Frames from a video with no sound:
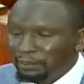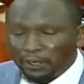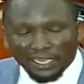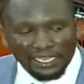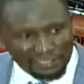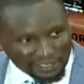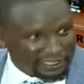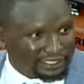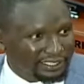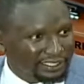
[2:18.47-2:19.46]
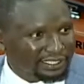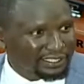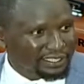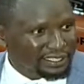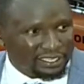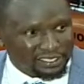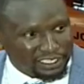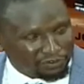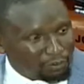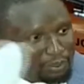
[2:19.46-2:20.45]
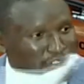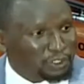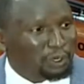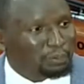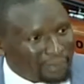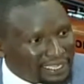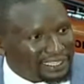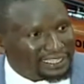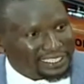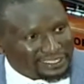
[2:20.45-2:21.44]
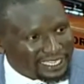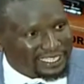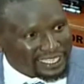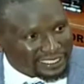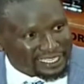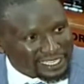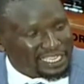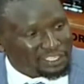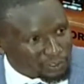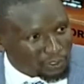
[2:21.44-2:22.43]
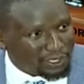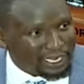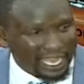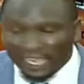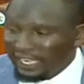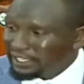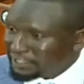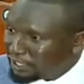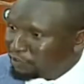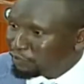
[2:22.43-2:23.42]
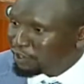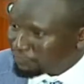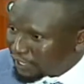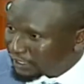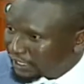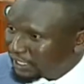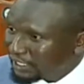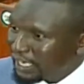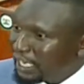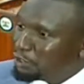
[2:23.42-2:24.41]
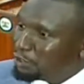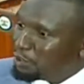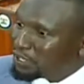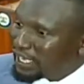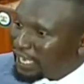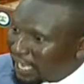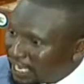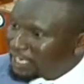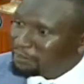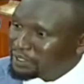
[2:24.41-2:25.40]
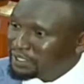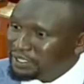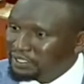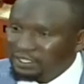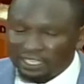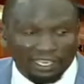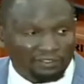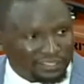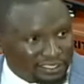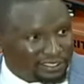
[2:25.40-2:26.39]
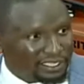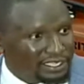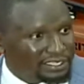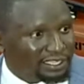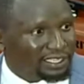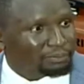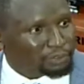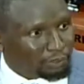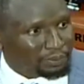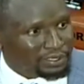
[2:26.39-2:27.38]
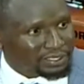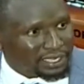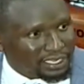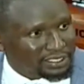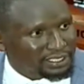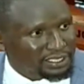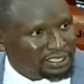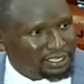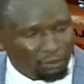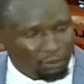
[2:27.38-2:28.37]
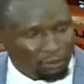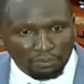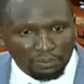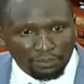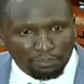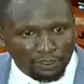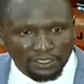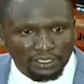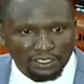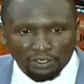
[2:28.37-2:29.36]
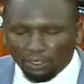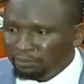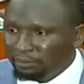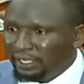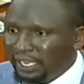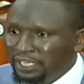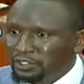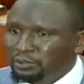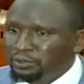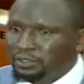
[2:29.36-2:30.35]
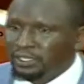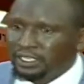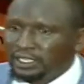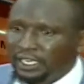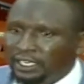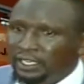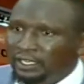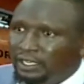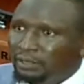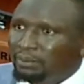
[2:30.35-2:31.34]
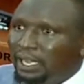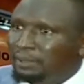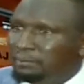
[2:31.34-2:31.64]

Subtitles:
people can see the transformational path and the journey that Kenya is on. I can tell you for a fact that I know more than 100 businesses that have since set up shop in this country. They wouldn't be reporting. Don't be lied to, Senator Eddy, by